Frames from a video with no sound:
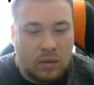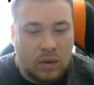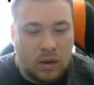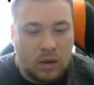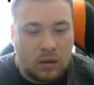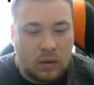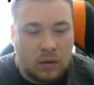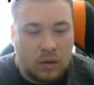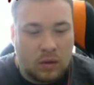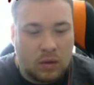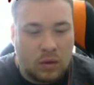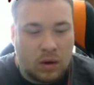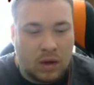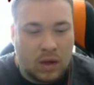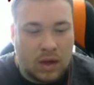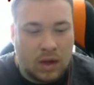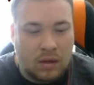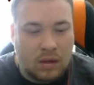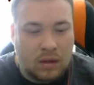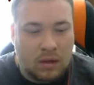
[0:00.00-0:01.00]
was going into the store
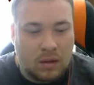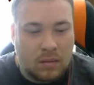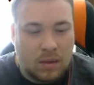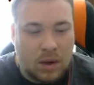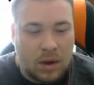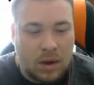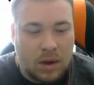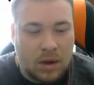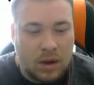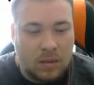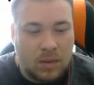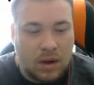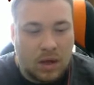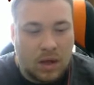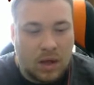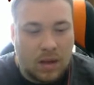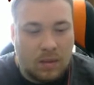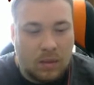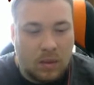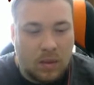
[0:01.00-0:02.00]
to get some honey,
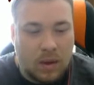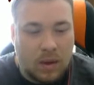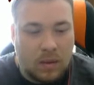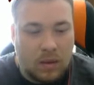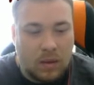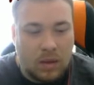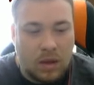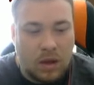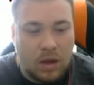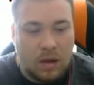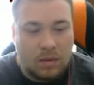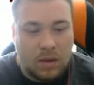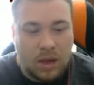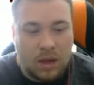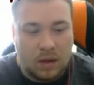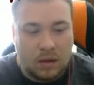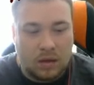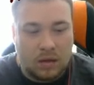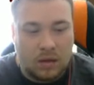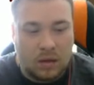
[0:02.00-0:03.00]
but he came away with
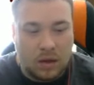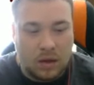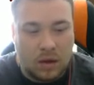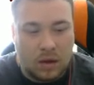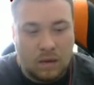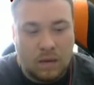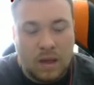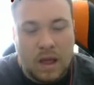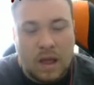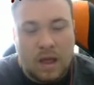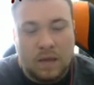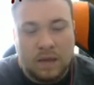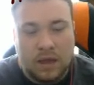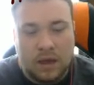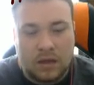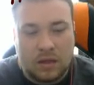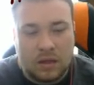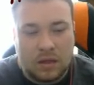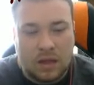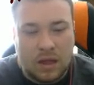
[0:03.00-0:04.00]
nutmegs. So,
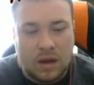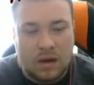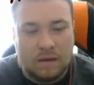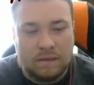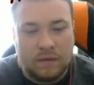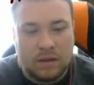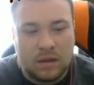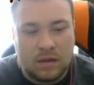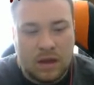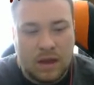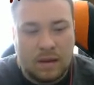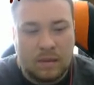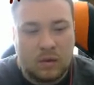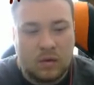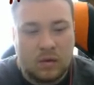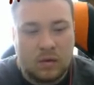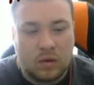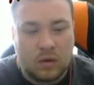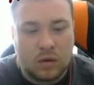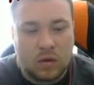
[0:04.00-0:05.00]
the extent of the
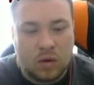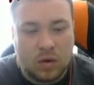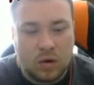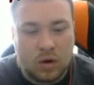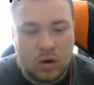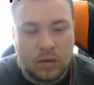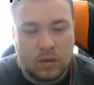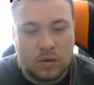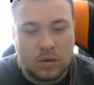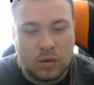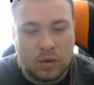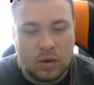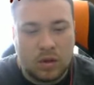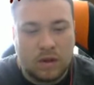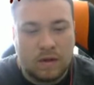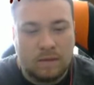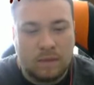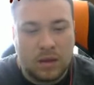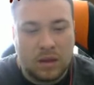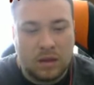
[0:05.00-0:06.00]
damage to the corpse
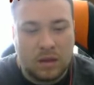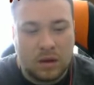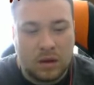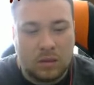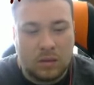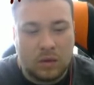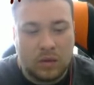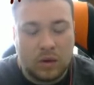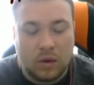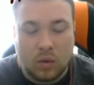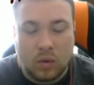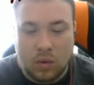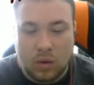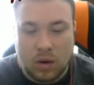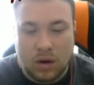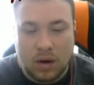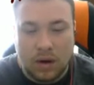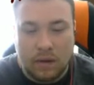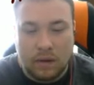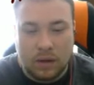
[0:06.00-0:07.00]
couldn't have been done with an
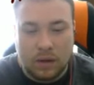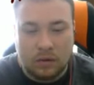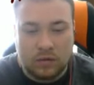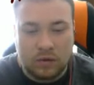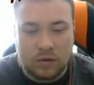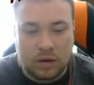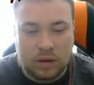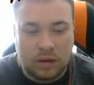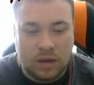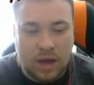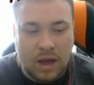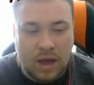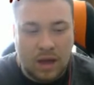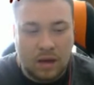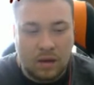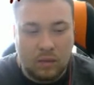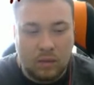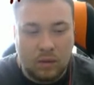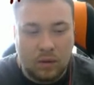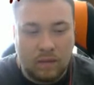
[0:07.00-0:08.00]
ordinary electric
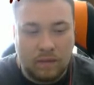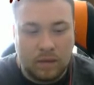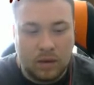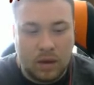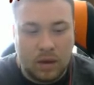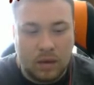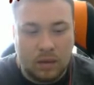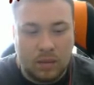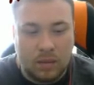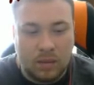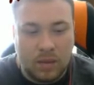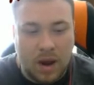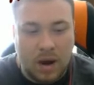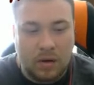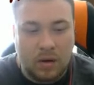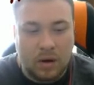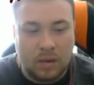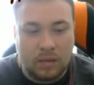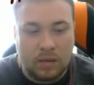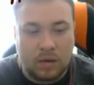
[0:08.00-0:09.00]
attack. It would have had to be
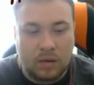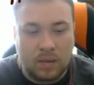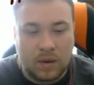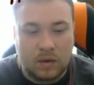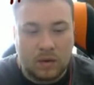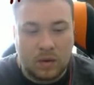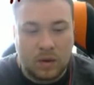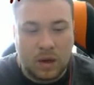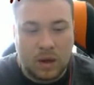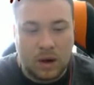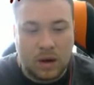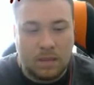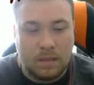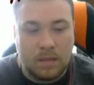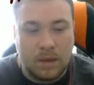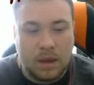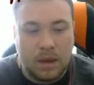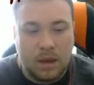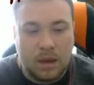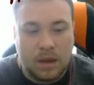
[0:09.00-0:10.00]
powered up with a special
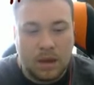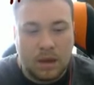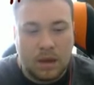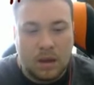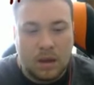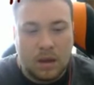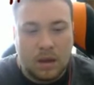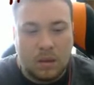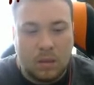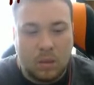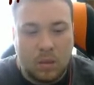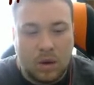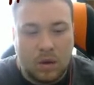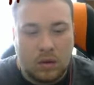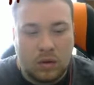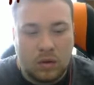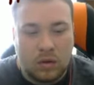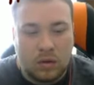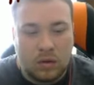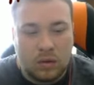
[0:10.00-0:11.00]
item. And
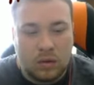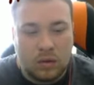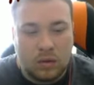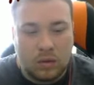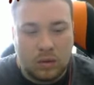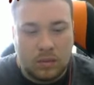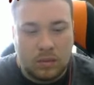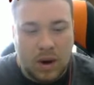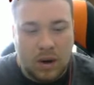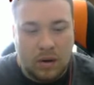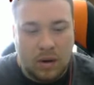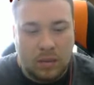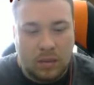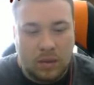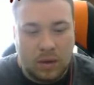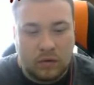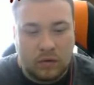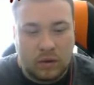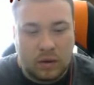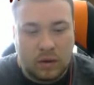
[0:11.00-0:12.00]
what do you use to power
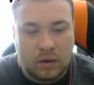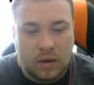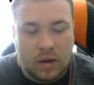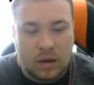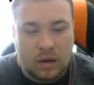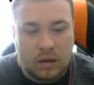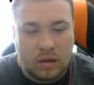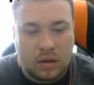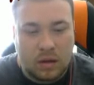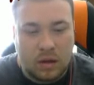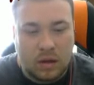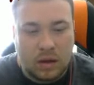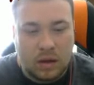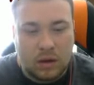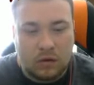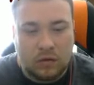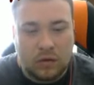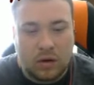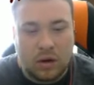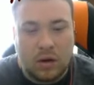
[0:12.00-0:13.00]
up electric attacks?
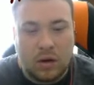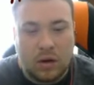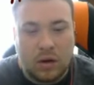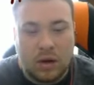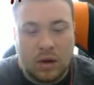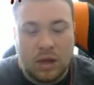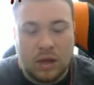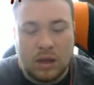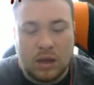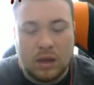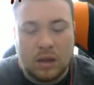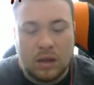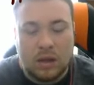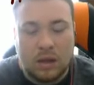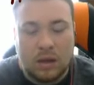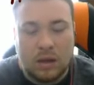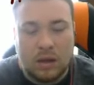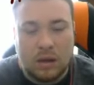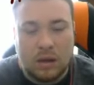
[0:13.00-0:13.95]
Electric honey.